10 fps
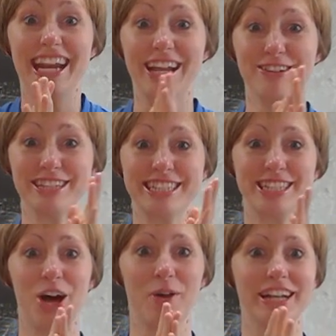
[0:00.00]
he was
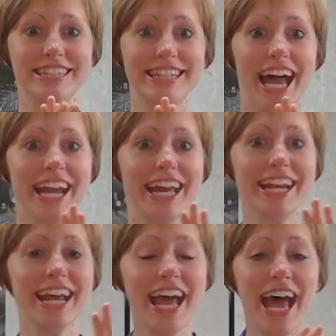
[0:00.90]
so
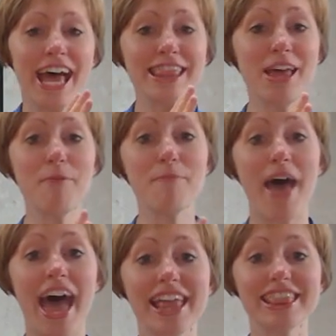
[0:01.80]
excited. The
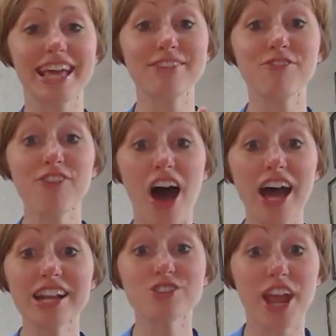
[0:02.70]
men that
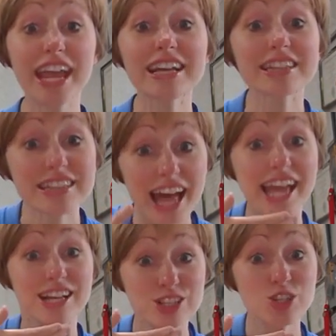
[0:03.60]
drank
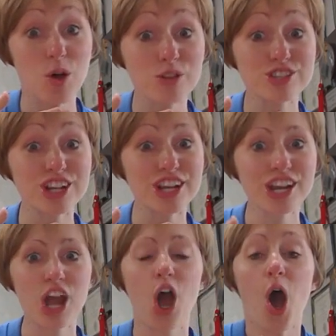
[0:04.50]
like a soldier
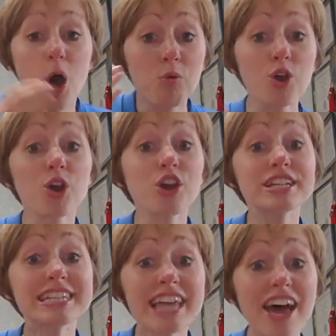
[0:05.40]
were
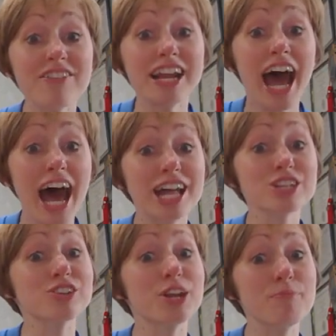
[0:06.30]
700
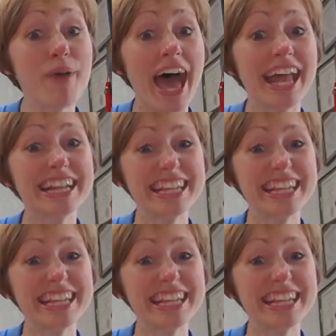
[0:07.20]
men.